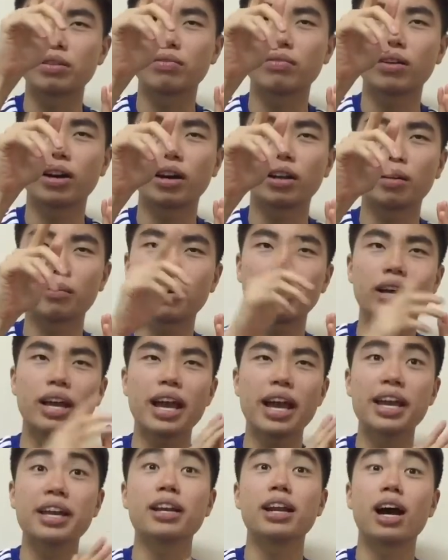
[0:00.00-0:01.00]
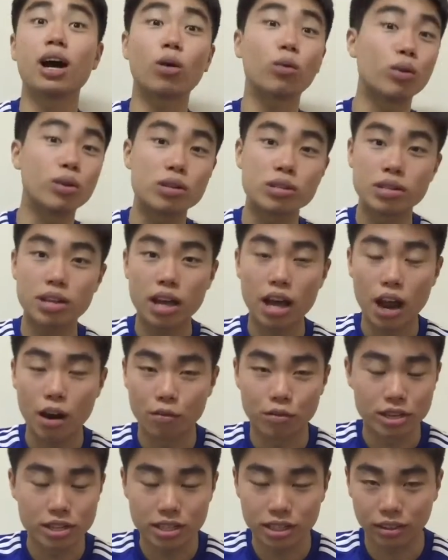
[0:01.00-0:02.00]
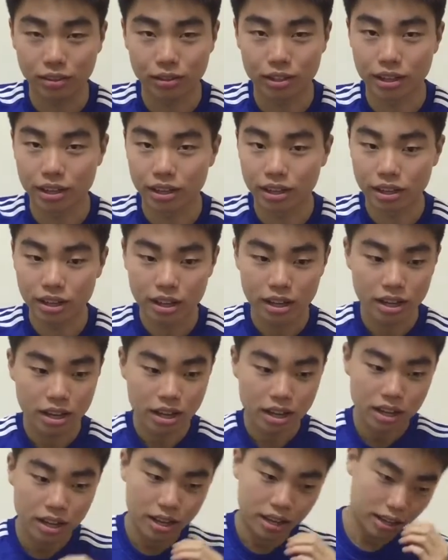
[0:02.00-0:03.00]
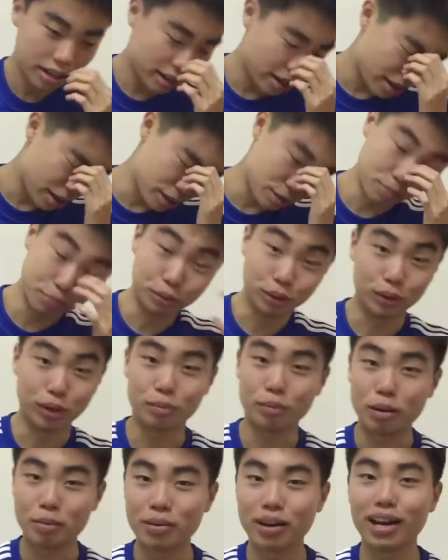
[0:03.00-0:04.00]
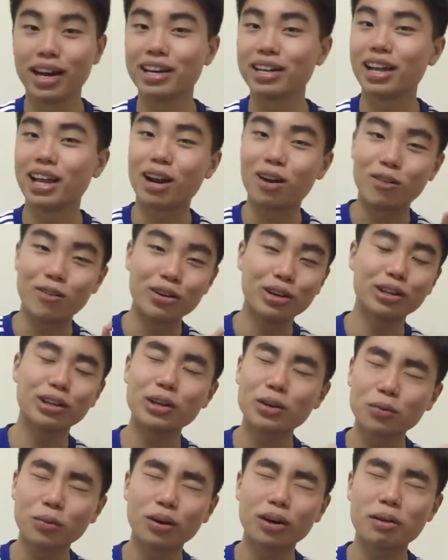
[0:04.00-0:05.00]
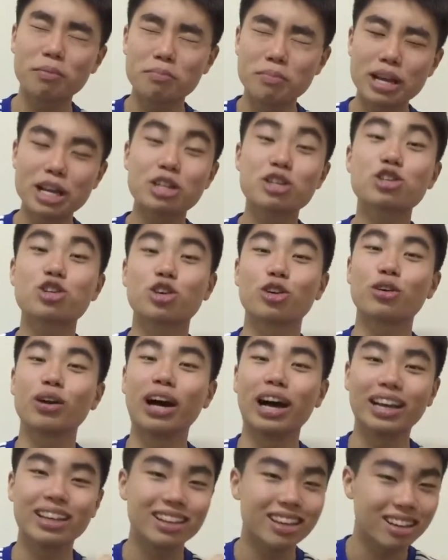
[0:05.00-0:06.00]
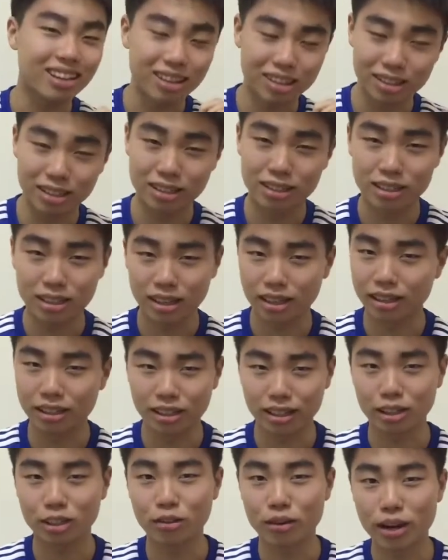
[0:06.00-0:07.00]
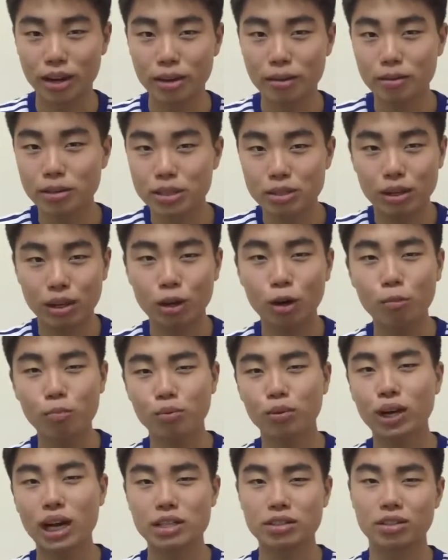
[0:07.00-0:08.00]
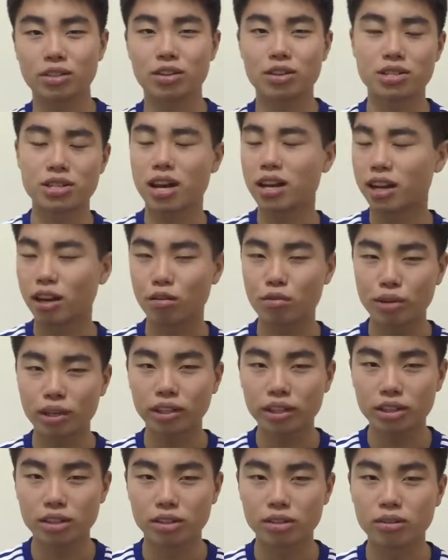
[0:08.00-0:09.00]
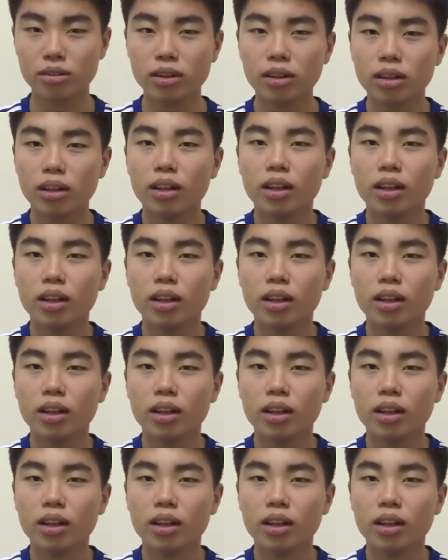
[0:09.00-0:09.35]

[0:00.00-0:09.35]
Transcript: about 8 hours every single day. It's blowing my mind, and I really want to make sure I get a good grade. So I hope you guys understand. I really do,